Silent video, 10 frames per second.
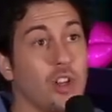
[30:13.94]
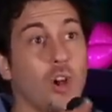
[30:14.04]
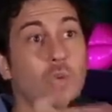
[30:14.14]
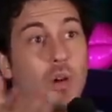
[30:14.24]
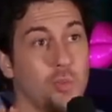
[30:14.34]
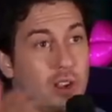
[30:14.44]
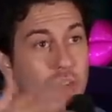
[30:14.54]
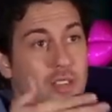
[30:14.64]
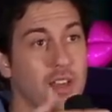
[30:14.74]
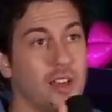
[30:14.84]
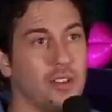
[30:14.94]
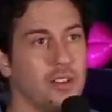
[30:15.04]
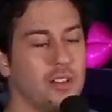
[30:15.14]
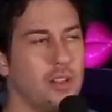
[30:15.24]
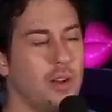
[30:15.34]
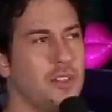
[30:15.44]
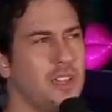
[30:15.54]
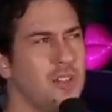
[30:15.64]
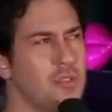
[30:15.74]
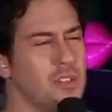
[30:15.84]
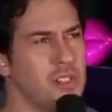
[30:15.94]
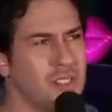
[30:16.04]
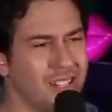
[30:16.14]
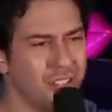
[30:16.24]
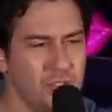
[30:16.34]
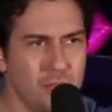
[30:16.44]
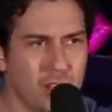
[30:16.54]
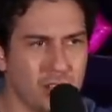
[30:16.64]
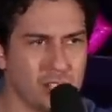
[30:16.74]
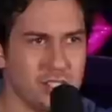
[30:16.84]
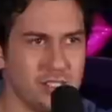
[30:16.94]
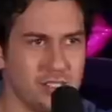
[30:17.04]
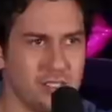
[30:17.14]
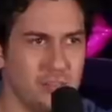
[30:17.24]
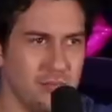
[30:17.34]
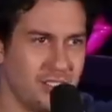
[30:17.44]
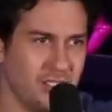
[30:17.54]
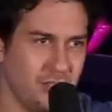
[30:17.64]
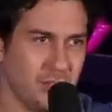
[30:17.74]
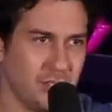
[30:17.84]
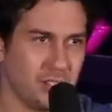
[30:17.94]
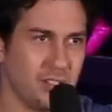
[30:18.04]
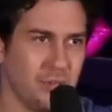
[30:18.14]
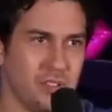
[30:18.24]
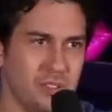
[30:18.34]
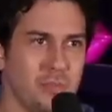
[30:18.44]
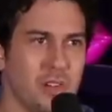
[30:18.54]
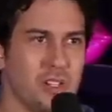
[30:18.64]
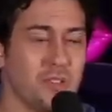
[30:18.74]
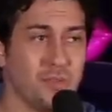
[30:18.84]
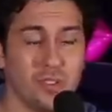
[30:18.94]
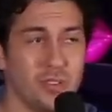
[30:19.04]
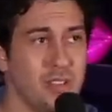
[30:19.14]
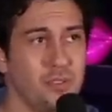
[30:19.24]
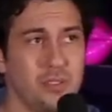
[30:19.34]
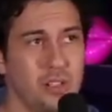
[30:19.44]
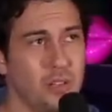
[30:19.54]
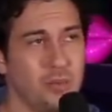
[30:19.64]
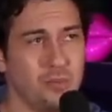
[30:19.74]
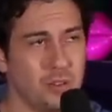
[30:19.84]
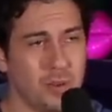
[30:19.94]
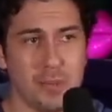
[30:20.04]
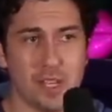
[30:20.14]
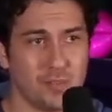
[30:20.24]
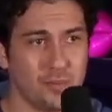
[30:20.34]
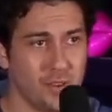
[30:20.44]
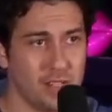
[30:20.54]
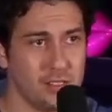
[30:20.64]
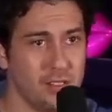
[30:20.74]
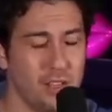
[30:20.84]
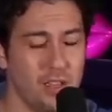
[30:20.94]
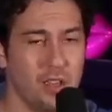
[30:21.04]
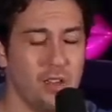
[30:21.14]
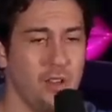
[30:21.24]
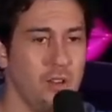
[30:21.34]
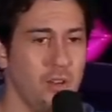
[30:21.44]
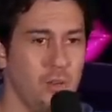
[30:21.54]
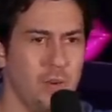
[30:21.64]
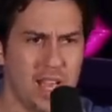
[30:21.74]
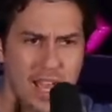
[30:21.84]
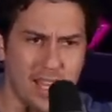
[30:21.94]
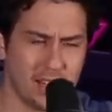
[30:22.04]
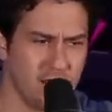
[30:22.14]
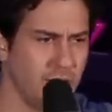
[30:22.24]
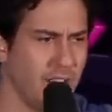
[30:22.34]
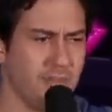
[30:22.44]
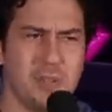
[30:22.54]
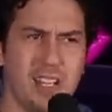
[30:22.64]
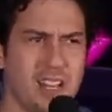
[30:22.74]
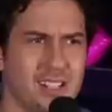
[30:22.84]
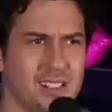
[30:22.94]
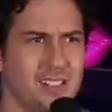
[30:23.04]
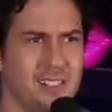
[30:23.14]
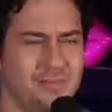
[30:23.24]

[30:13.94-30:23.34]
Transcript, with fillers: go one way or the other. You know, I think it was. It's like too much. It's too. It's too much. It was too much for even you know one of my best friends. We had you know everybody has to